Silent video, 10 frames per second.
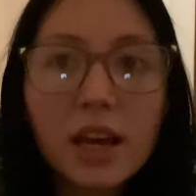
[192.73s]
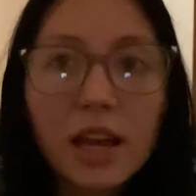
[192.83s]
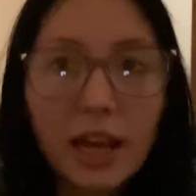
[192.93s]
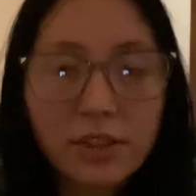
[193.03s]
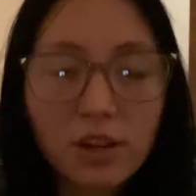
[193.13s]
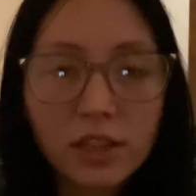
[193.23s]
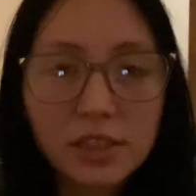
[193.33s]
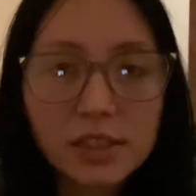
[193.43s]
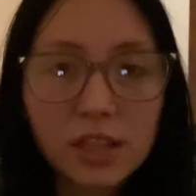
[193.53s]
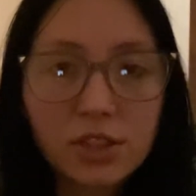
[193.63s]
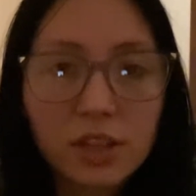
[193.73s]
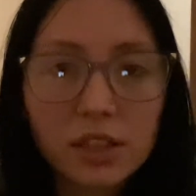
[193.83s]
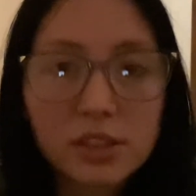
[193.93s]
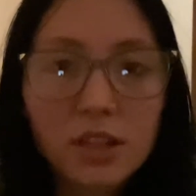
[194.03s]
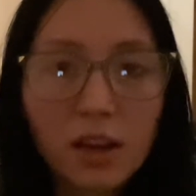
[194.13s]
Atonic
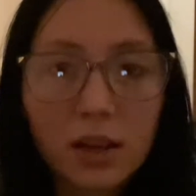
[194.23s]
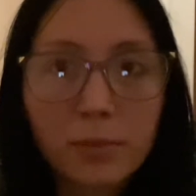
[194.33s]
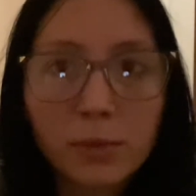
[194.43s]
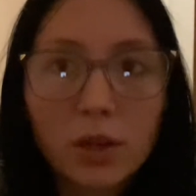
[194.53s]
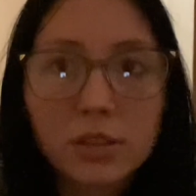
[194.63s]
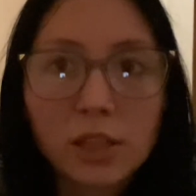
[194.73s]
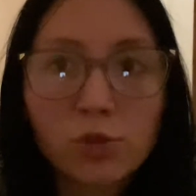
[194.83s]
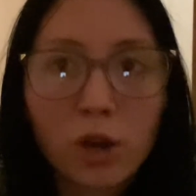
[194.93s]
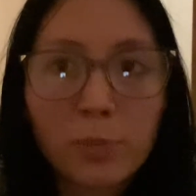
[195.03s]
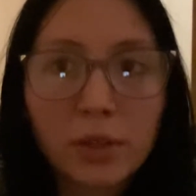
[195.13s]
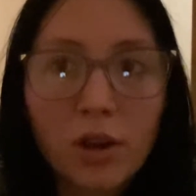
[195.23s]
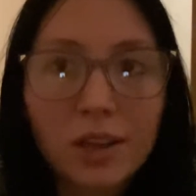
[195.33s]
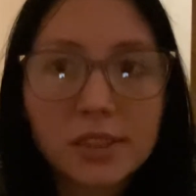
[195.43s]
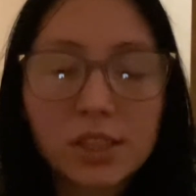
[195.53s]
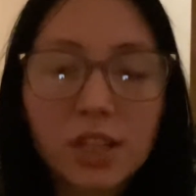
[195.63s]
seizures cause a drop in
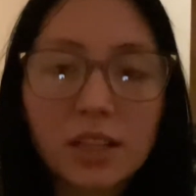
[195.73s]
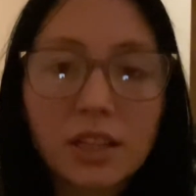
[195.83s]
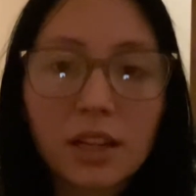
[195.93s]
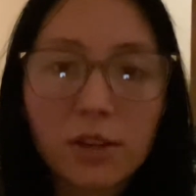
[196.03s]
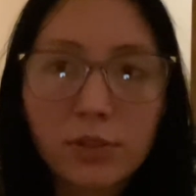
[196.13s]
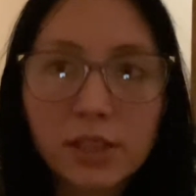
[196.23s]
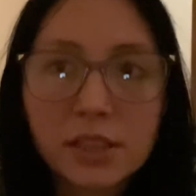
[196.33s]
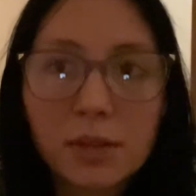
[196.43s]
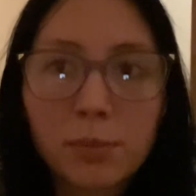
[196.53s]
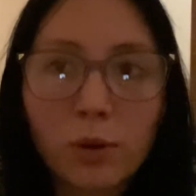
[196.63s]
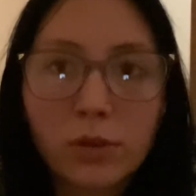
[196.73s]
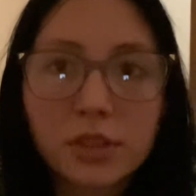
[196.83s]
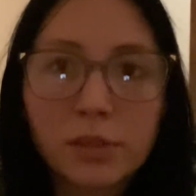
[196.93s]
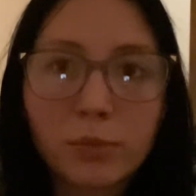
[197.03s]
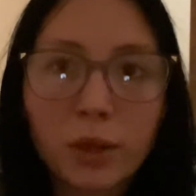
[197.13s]
oxygen, increase in pulse
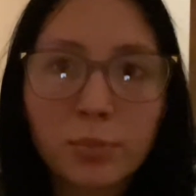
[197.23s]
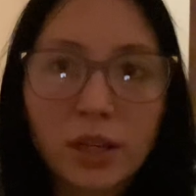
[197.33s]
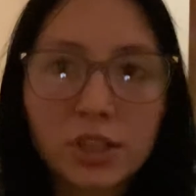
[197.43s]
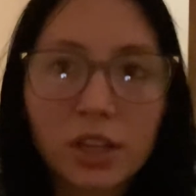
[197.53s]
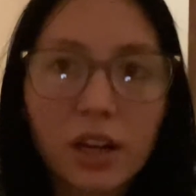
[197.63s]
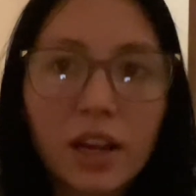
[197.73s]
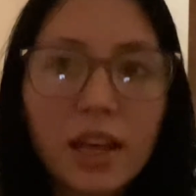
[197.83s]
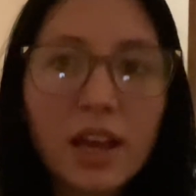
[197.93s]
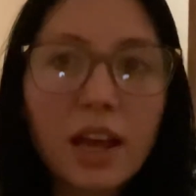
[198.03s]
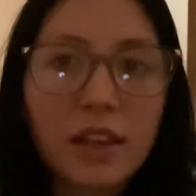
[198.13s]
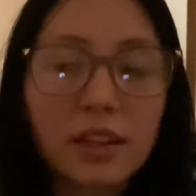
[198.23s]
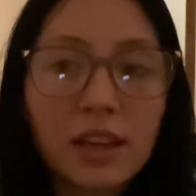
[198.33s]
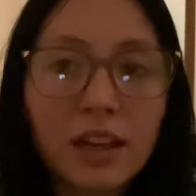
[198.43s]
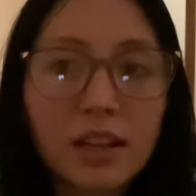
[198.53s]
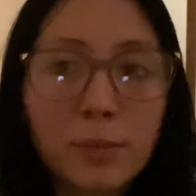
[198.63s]
and blood pressure, and the
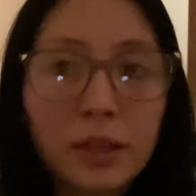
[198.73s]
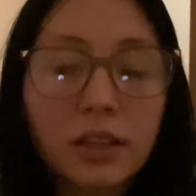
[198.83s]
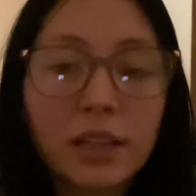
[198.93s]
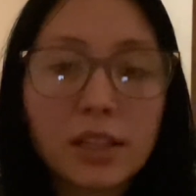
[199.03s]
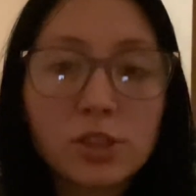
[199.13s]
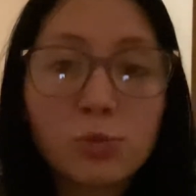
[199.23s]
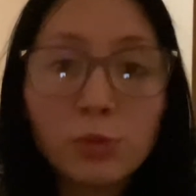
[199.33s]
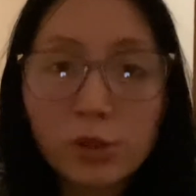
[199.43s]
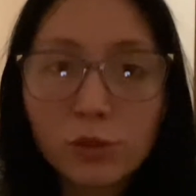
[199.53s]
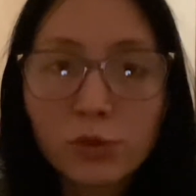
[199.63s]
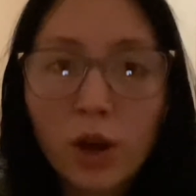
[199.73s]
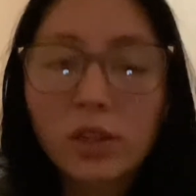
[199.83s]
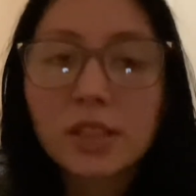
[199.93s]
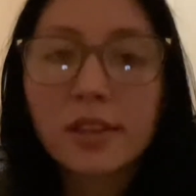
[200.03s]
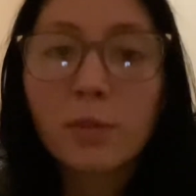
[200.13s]
inability to move,
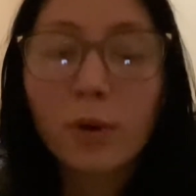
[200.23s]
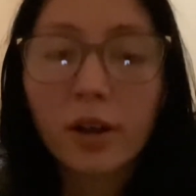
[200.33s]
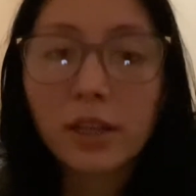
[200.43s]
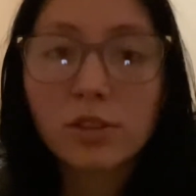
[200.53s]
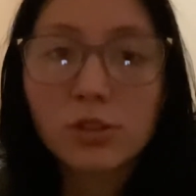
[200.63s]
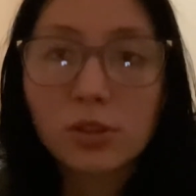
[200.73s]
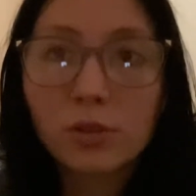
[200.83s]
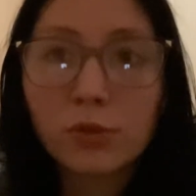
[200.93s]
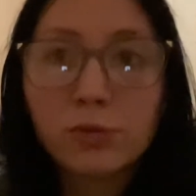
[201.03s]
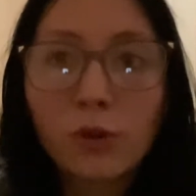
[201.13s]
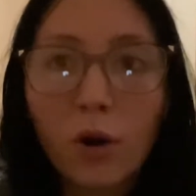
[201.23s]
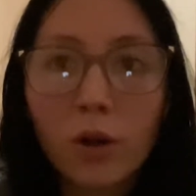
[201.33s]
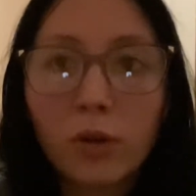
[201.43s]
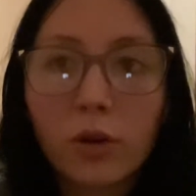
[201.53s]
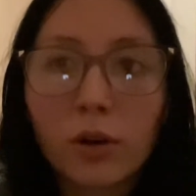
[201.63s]
causing the body to
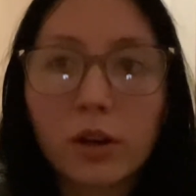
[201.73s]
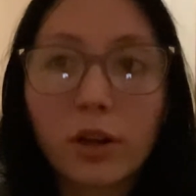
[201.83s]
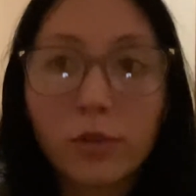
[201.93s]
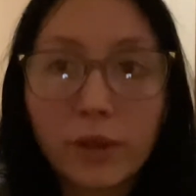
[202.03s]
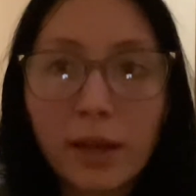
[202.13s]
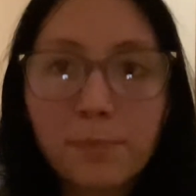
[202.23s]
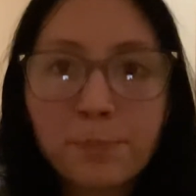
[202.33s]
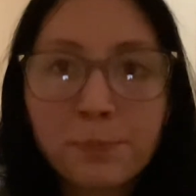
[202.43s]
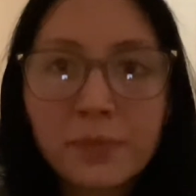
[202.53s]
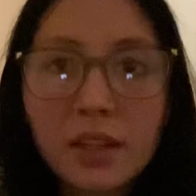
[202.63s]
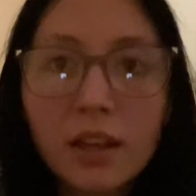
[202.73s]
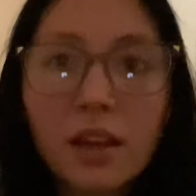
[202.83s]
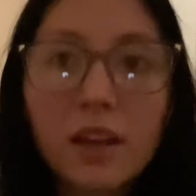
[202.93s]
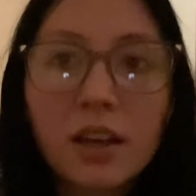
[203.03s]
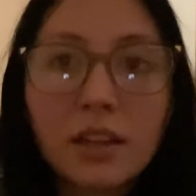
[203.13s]
fall or go limp,
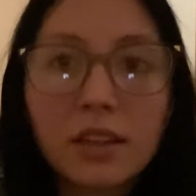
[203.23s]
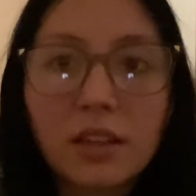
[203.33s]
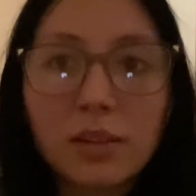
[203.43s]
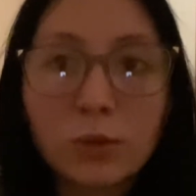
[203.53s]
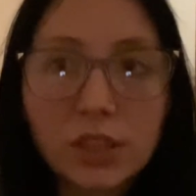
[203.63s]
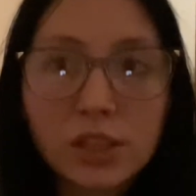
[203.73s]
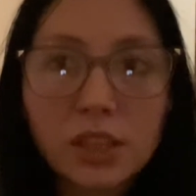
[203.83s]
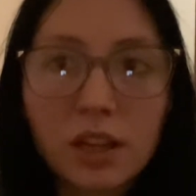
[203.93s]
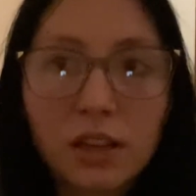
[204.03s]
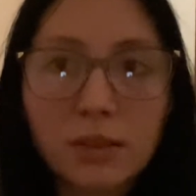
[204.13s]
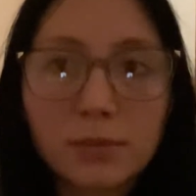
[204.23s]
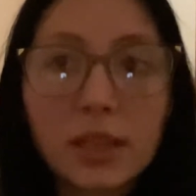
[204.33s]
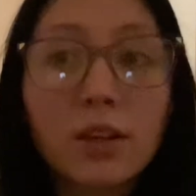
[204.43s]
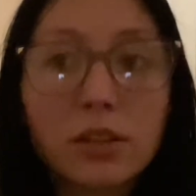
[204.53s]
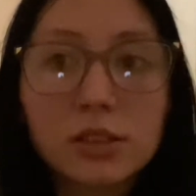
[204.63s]
which
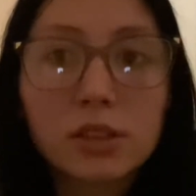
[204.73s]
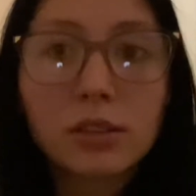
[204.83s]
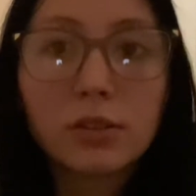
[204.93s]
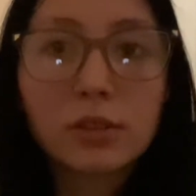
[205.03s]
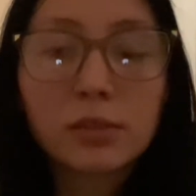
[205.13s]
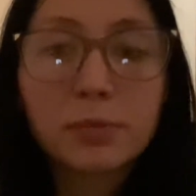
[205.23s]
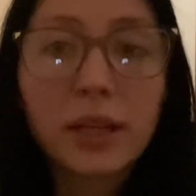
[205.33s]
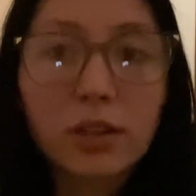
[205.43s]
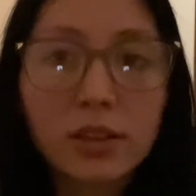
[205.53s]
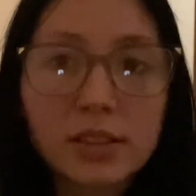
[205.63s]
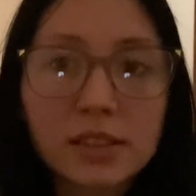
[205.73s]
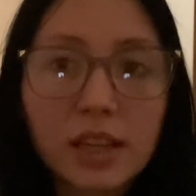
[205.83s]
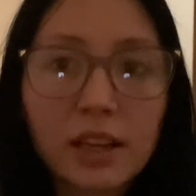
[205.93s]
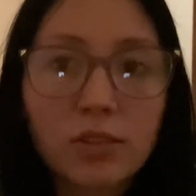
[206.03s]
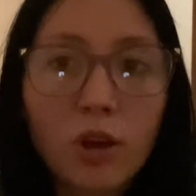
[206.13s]
it also may cause
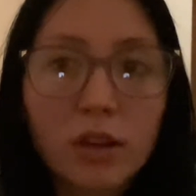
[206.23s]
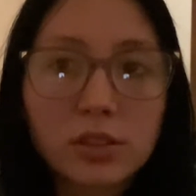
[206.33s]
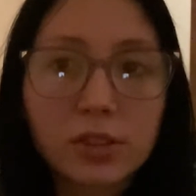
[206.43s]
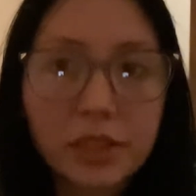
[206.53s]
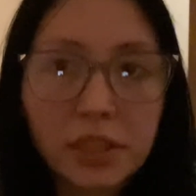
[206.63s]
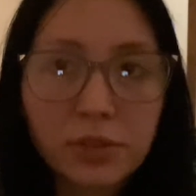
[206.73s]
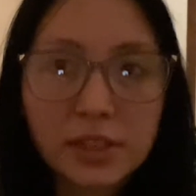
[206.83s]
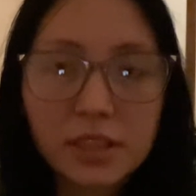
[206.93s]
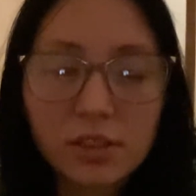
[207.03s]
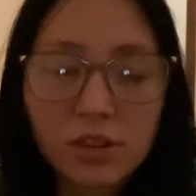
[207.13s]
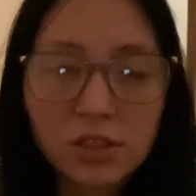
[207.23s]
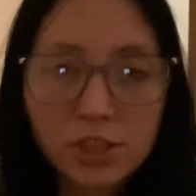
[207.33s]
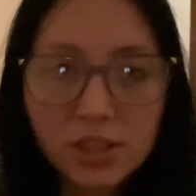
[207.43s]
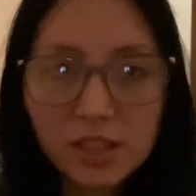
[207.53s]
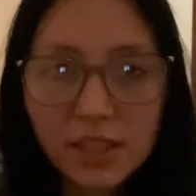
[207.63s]
a loss or decrease in
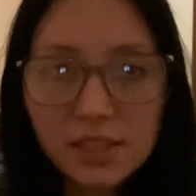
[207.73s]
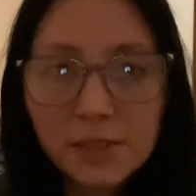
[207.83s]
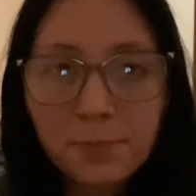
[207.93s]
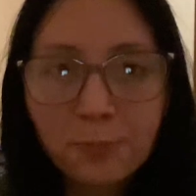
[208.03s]
consciousness.